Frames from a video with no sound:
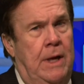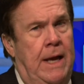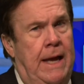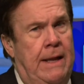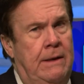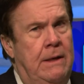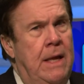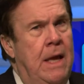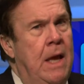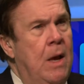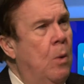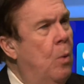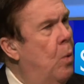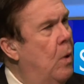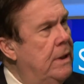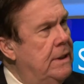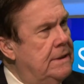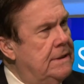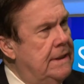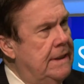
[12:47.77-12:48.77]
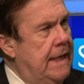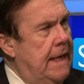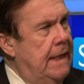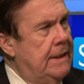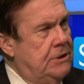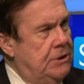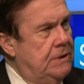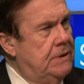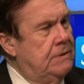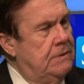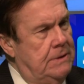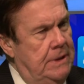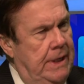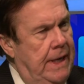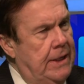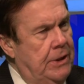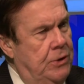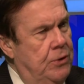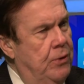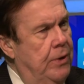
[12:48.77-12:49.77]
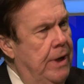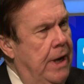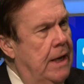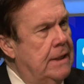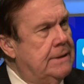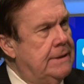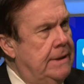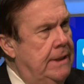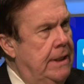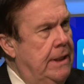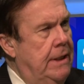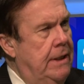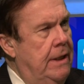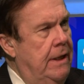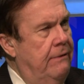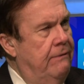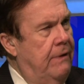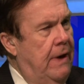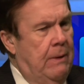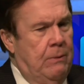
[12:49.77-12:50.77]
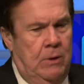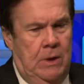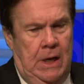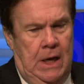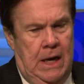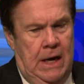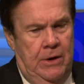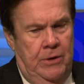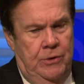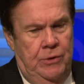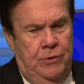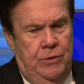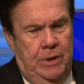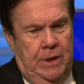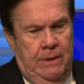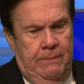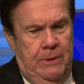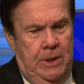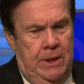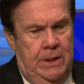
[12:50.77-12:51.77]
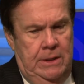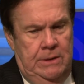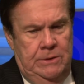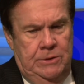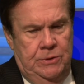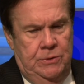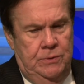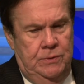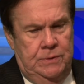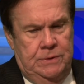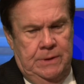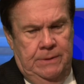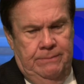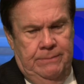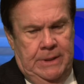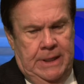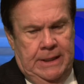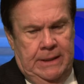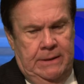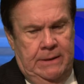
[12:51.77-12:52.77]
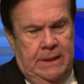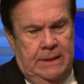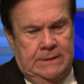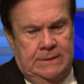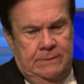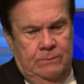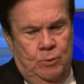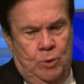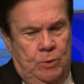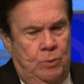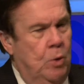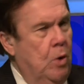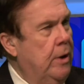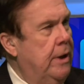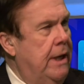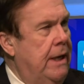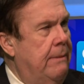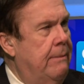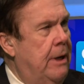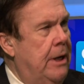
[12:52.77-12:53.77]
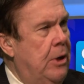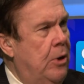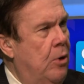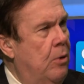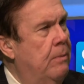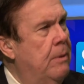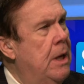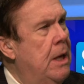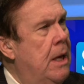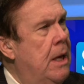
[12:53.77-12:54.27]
And what is just out of curiosity, if I were to hire you to come in and do some custom woodworking in my home,